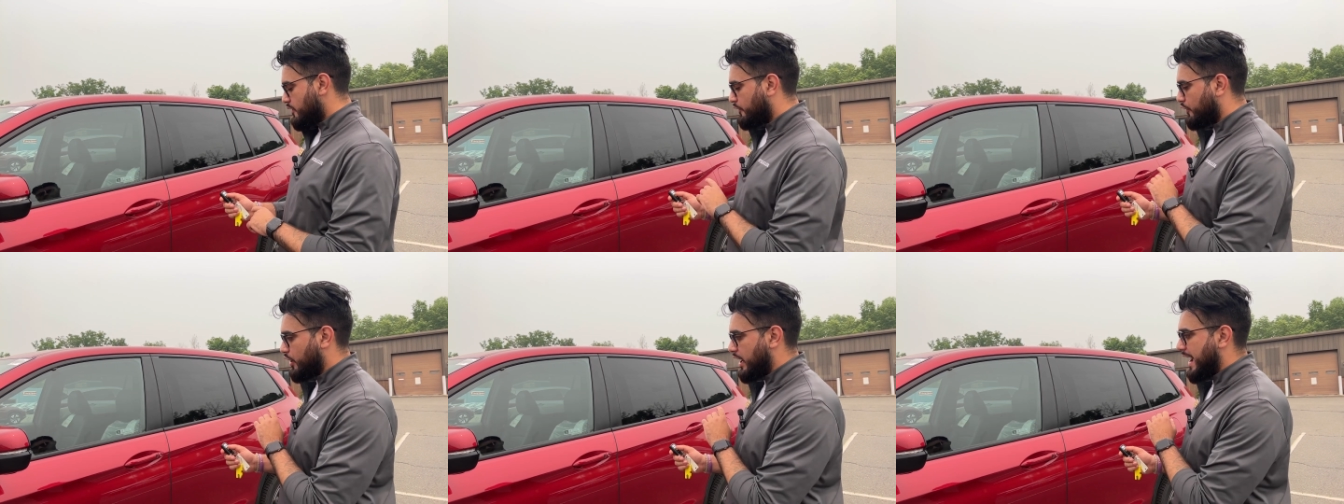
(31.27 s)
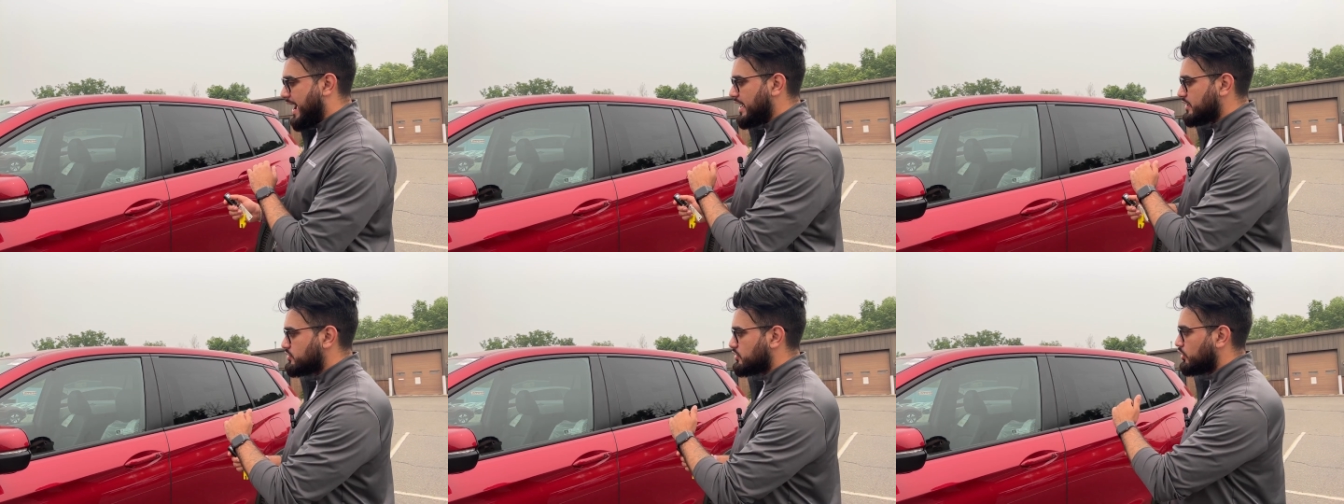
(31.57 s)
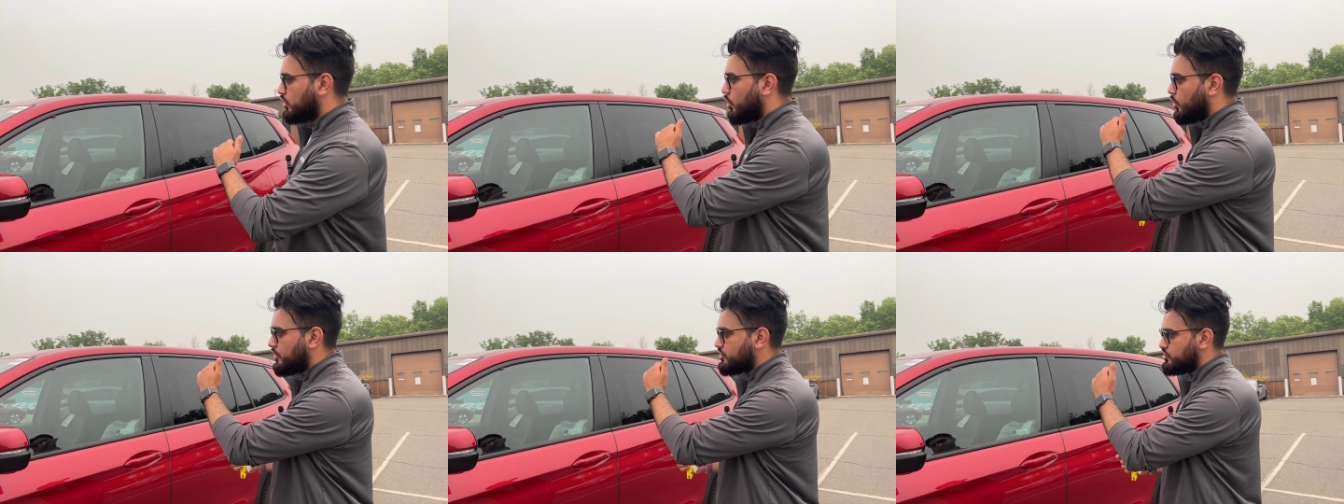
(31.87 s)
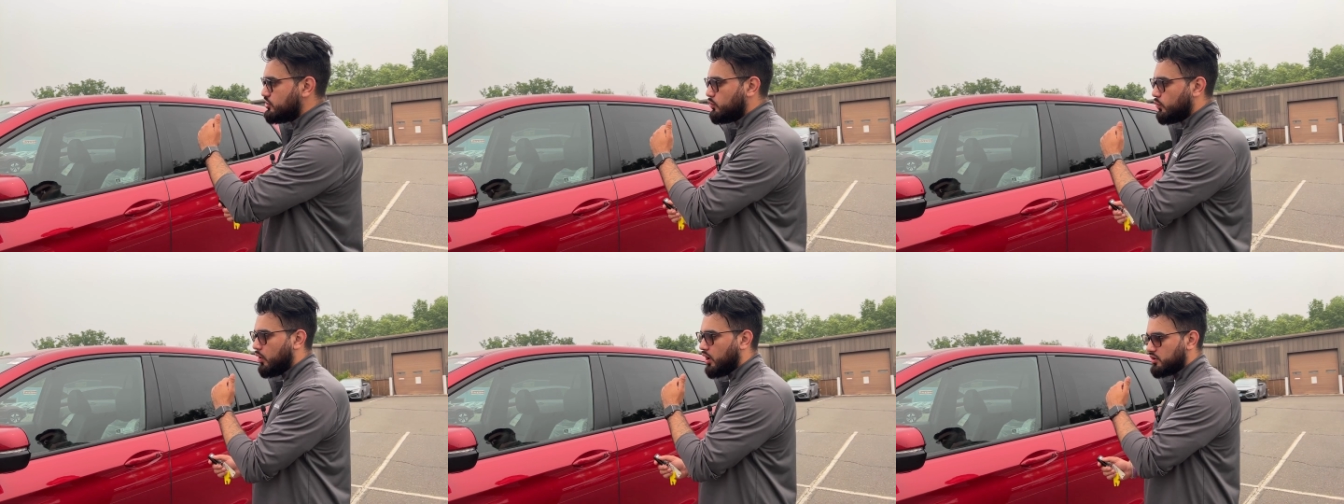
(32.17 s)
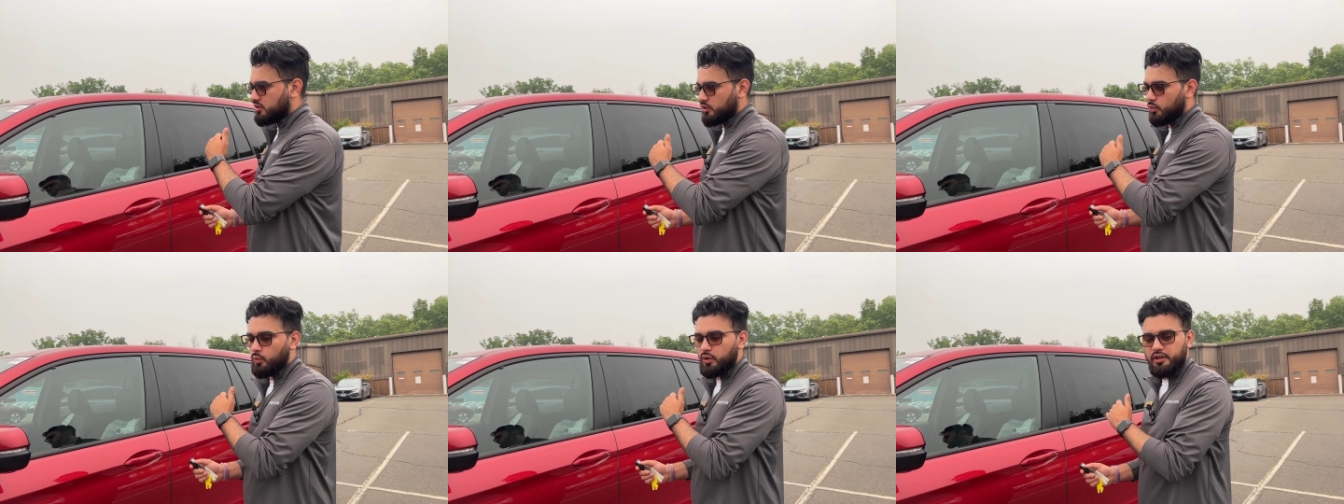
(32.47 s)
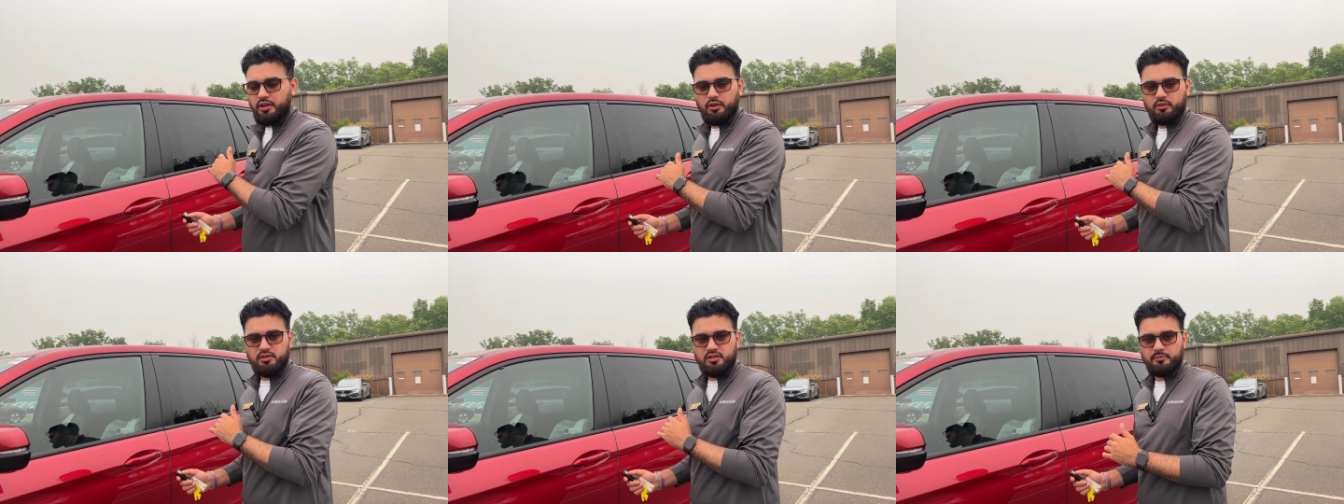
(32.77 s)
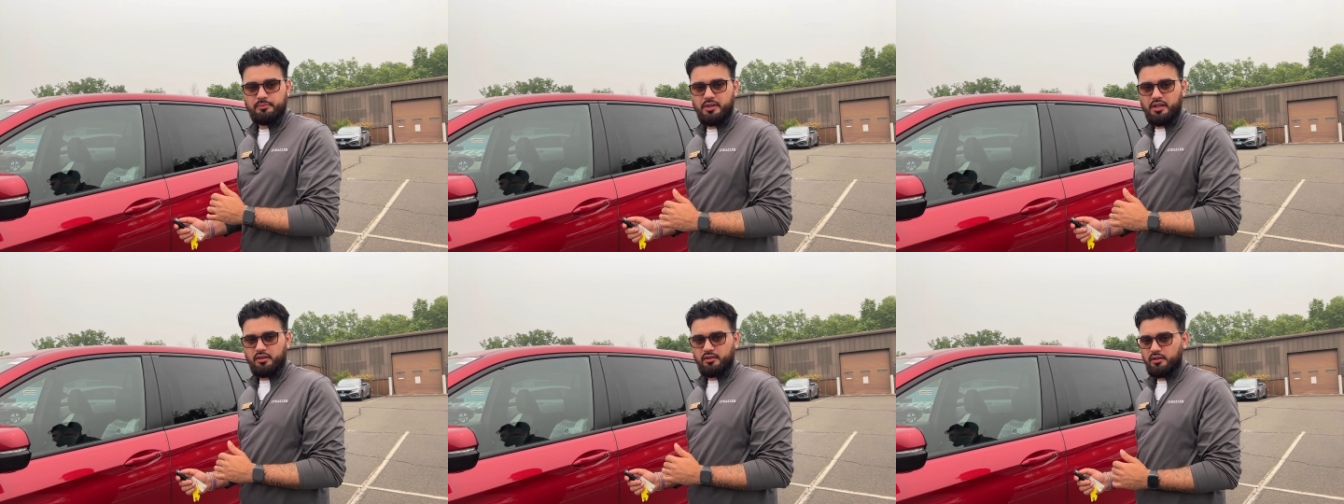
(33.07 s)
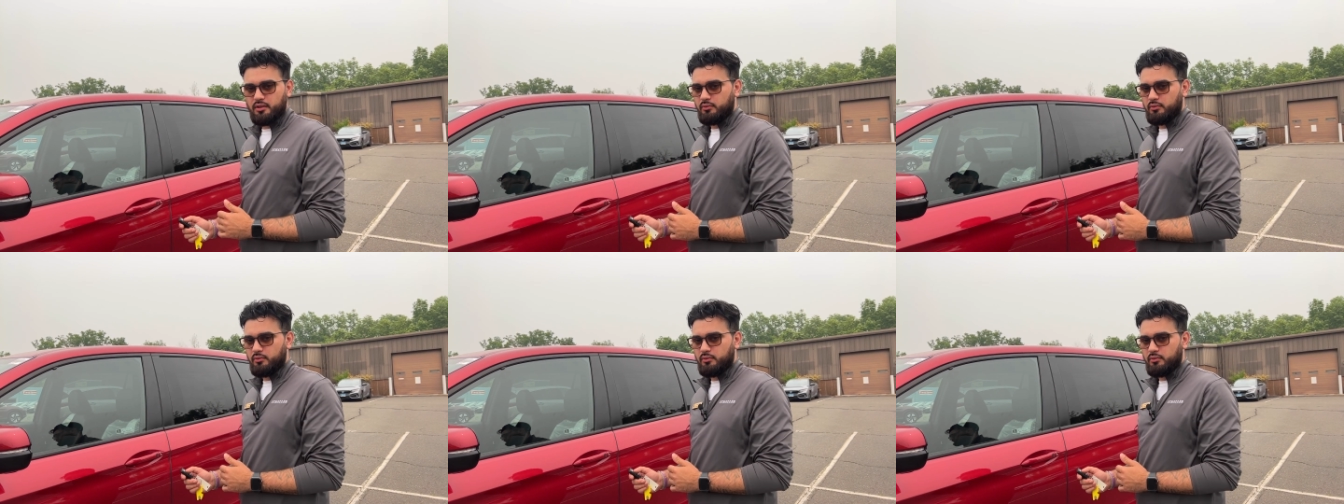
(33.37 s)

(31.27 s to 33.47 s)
for as low as you want the window to be.